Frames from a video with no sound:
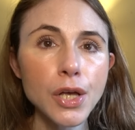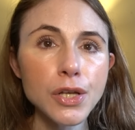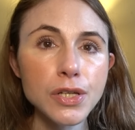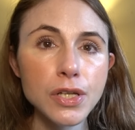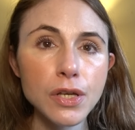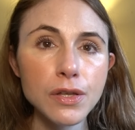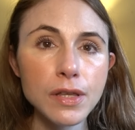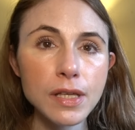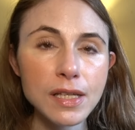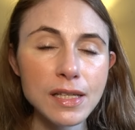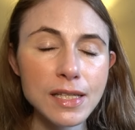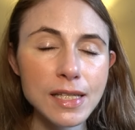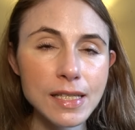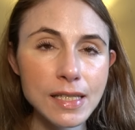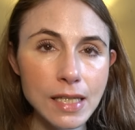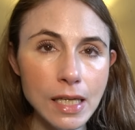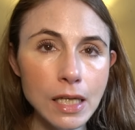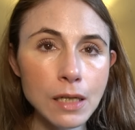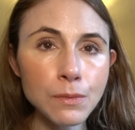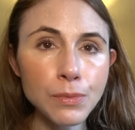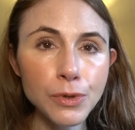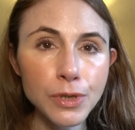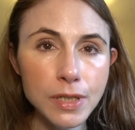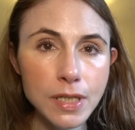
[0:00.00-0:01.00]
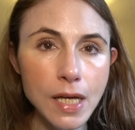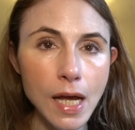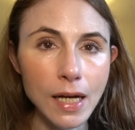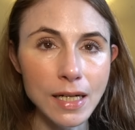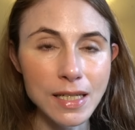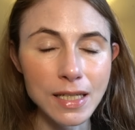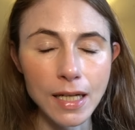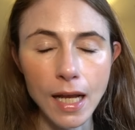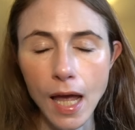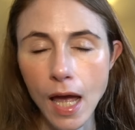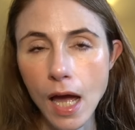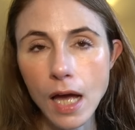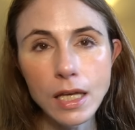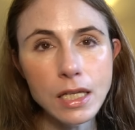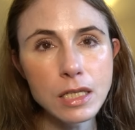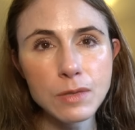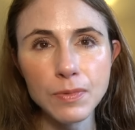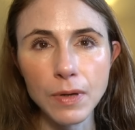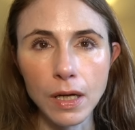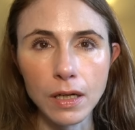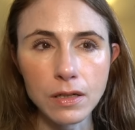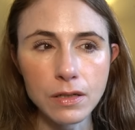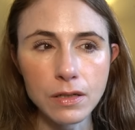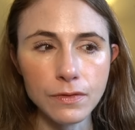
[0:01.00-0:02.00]
So the skin protectant
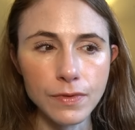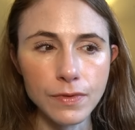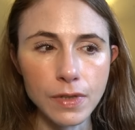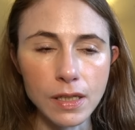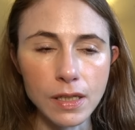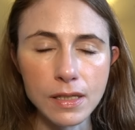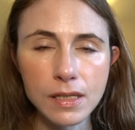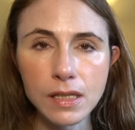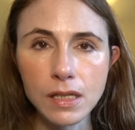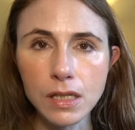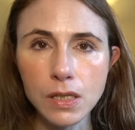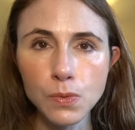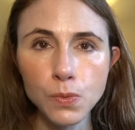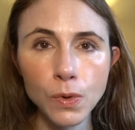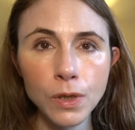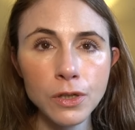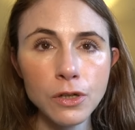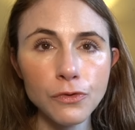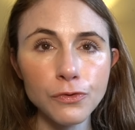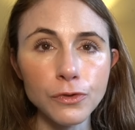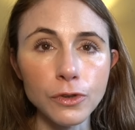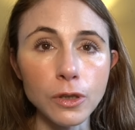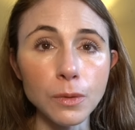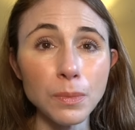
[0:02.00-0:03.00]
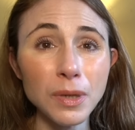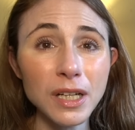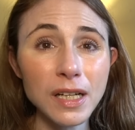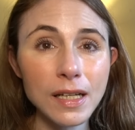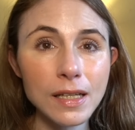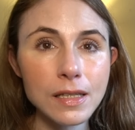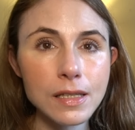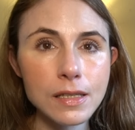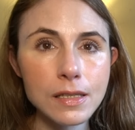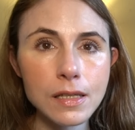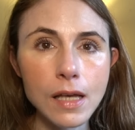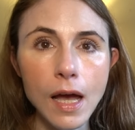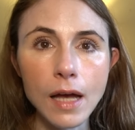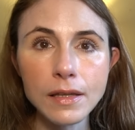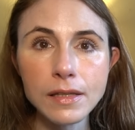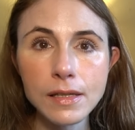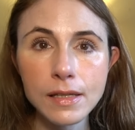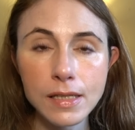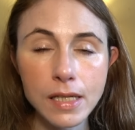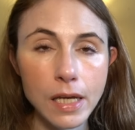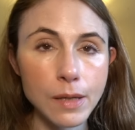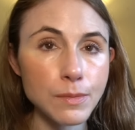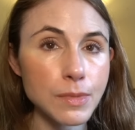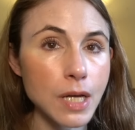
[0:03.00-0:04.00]
aspect of this is wonderful, but it's at the
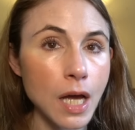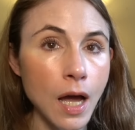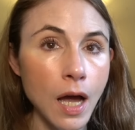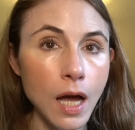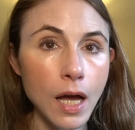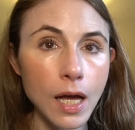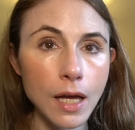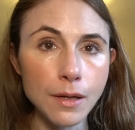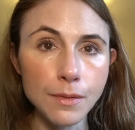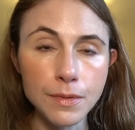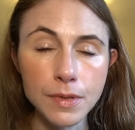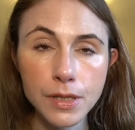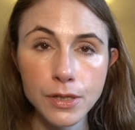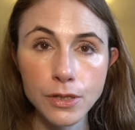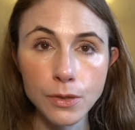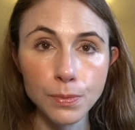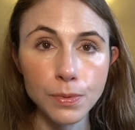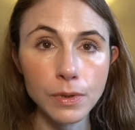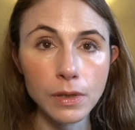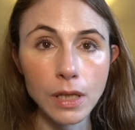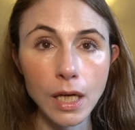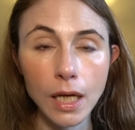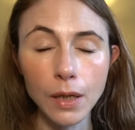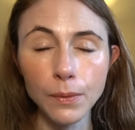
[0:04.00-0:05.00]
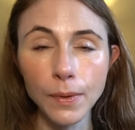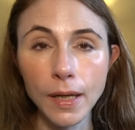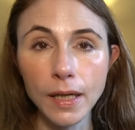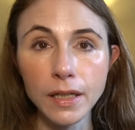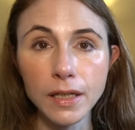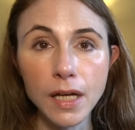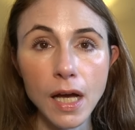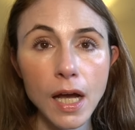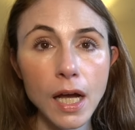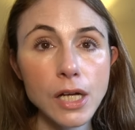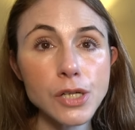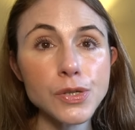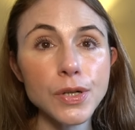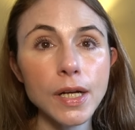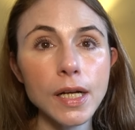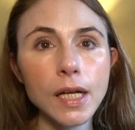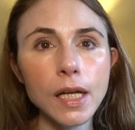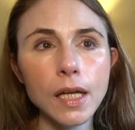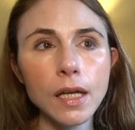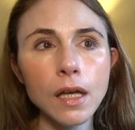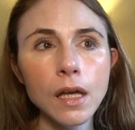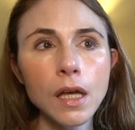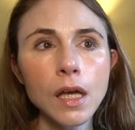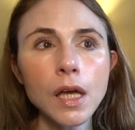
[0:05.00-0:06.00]
same time super lightweight and
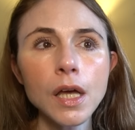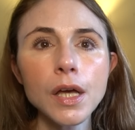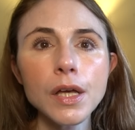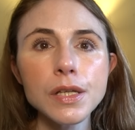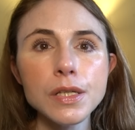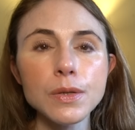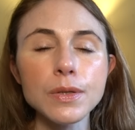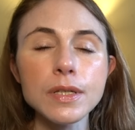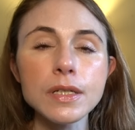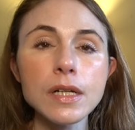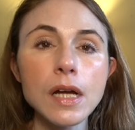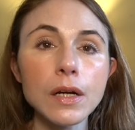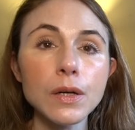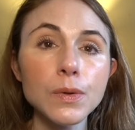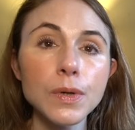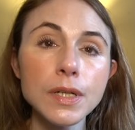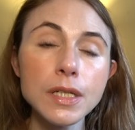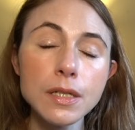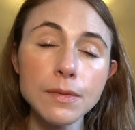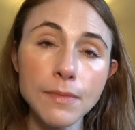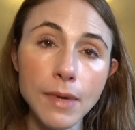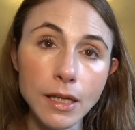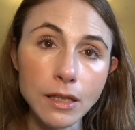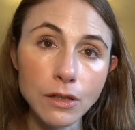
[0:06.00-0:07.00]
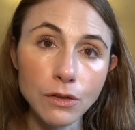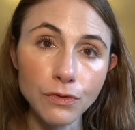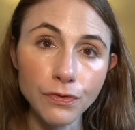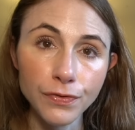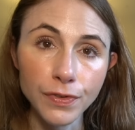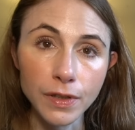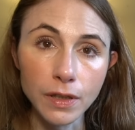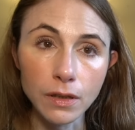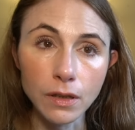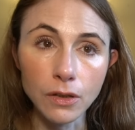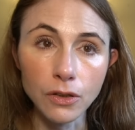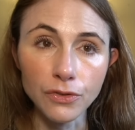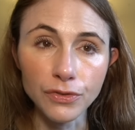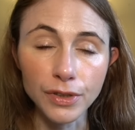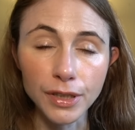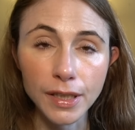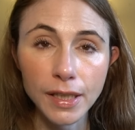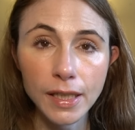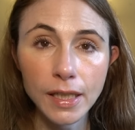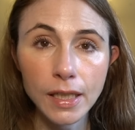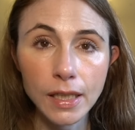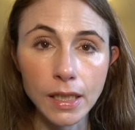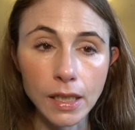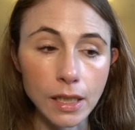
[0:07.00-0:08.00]
hydrating, so it's not going to make you feel
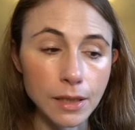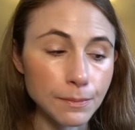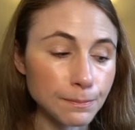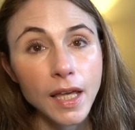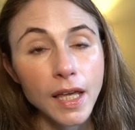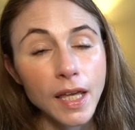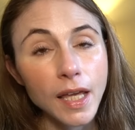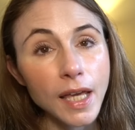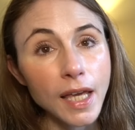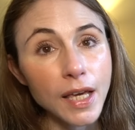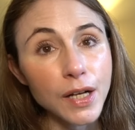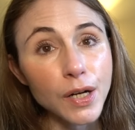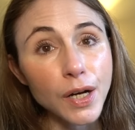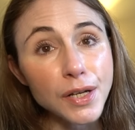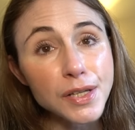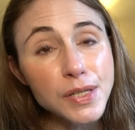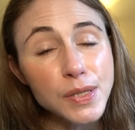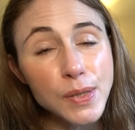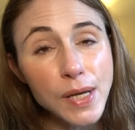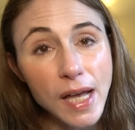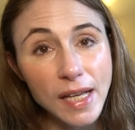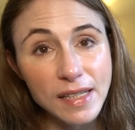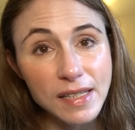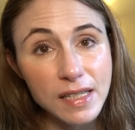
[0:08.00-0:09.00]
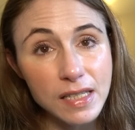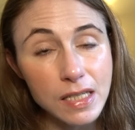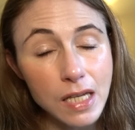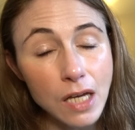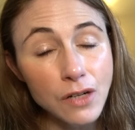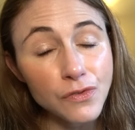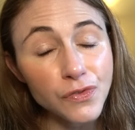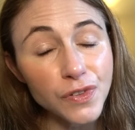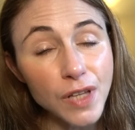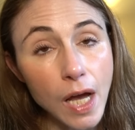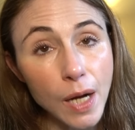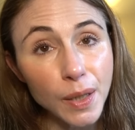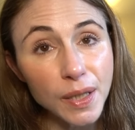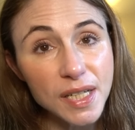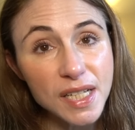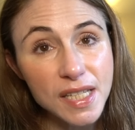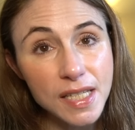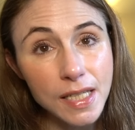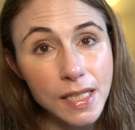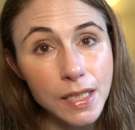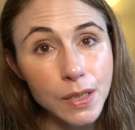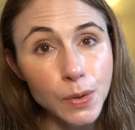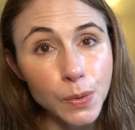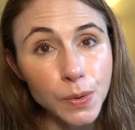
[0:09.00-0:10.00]
overheated. It also has sunflower
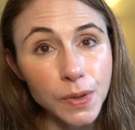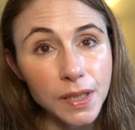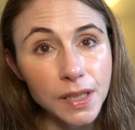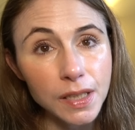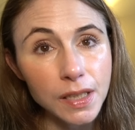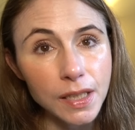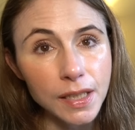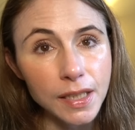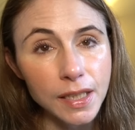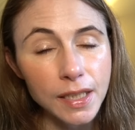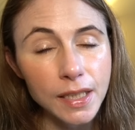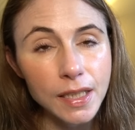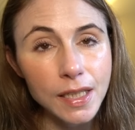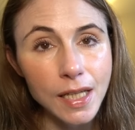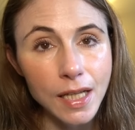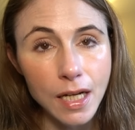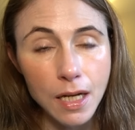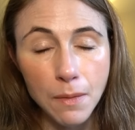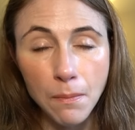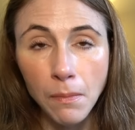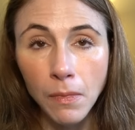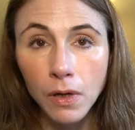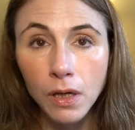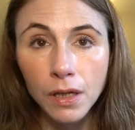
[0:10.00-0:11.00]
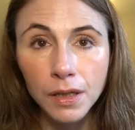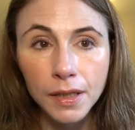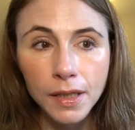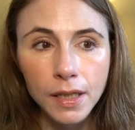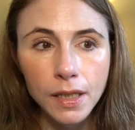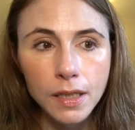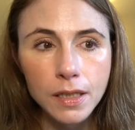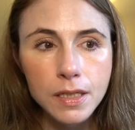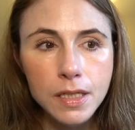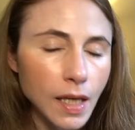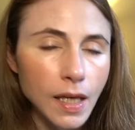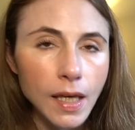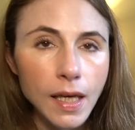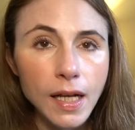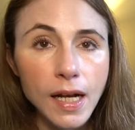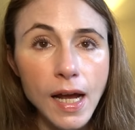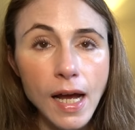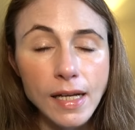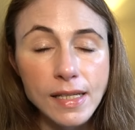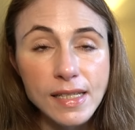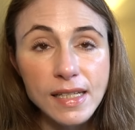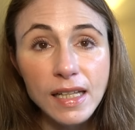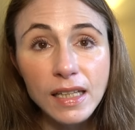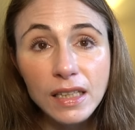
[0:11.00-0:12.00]
seed oil in it, an emollient. It
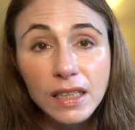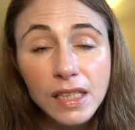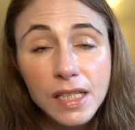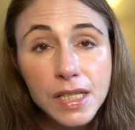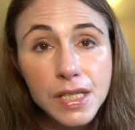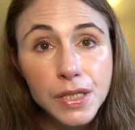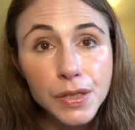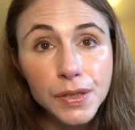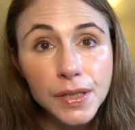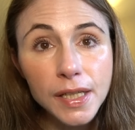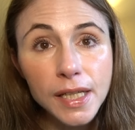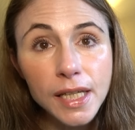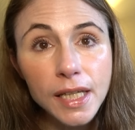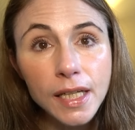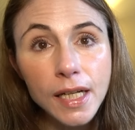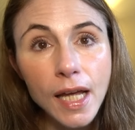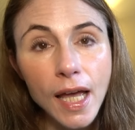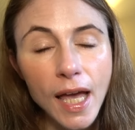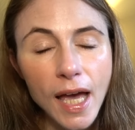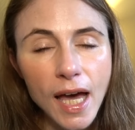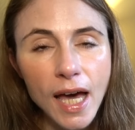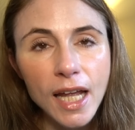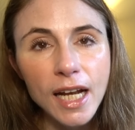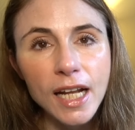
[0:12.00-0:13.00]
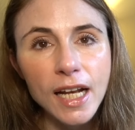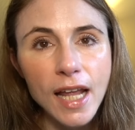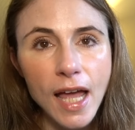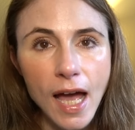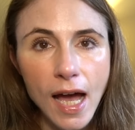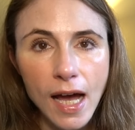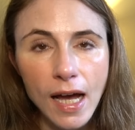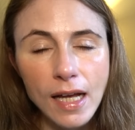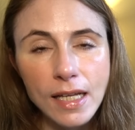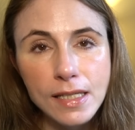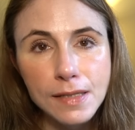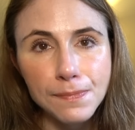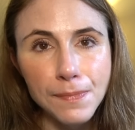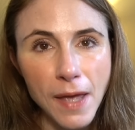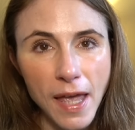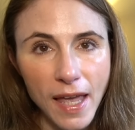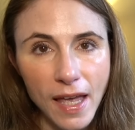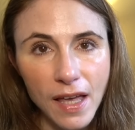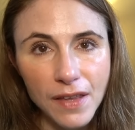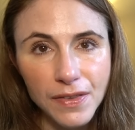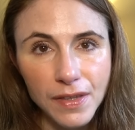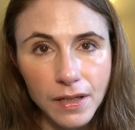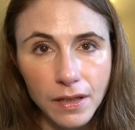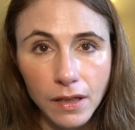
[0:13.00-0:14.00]
has glycerin and it has
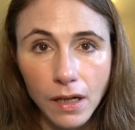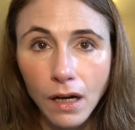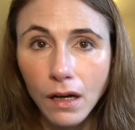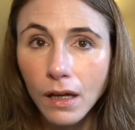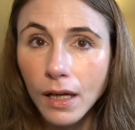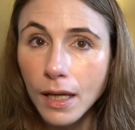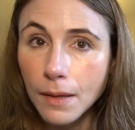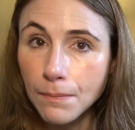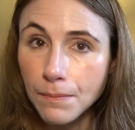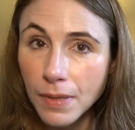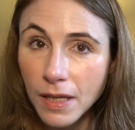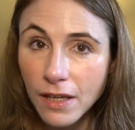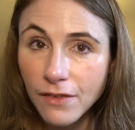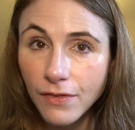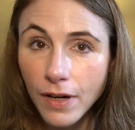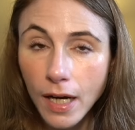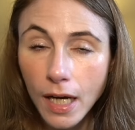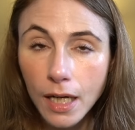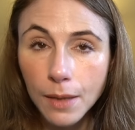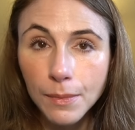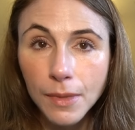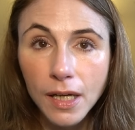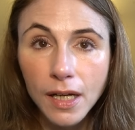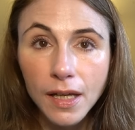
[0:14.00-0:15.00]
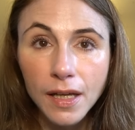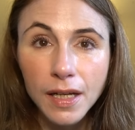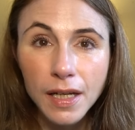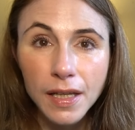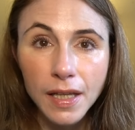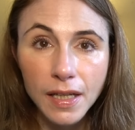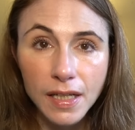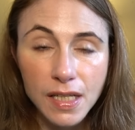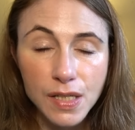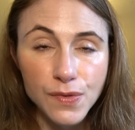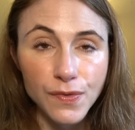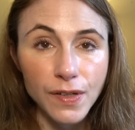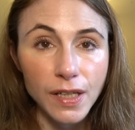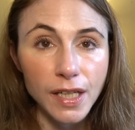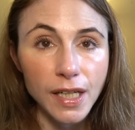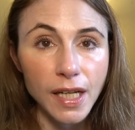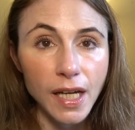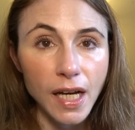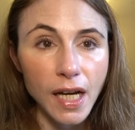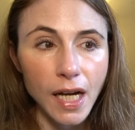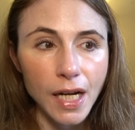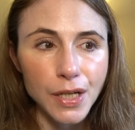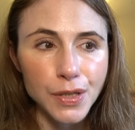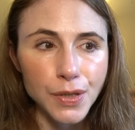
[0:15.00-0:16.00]
panthenol, a B vitamin that is very
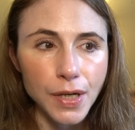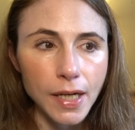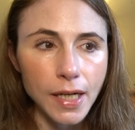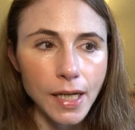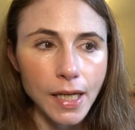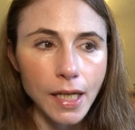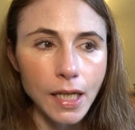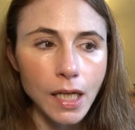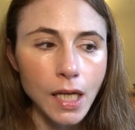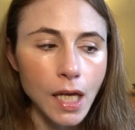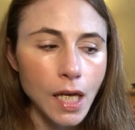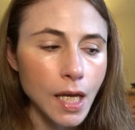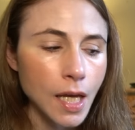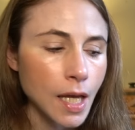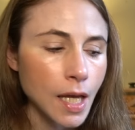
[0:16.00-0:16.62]
hydrating.